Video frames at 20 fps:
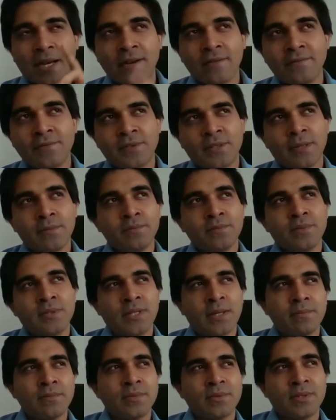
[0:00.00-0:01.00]
have
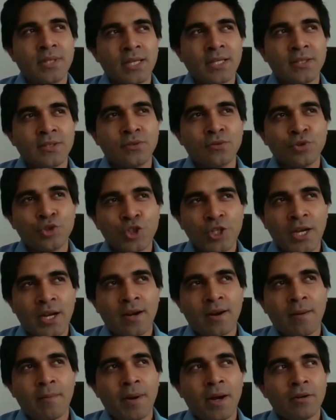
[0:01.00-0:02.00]
some things to
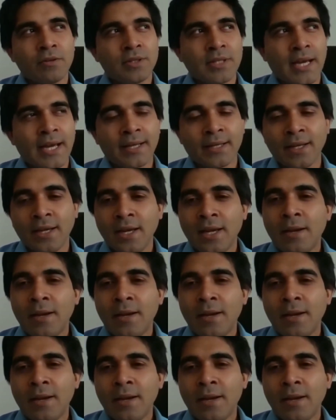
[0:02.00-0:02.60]
share about that.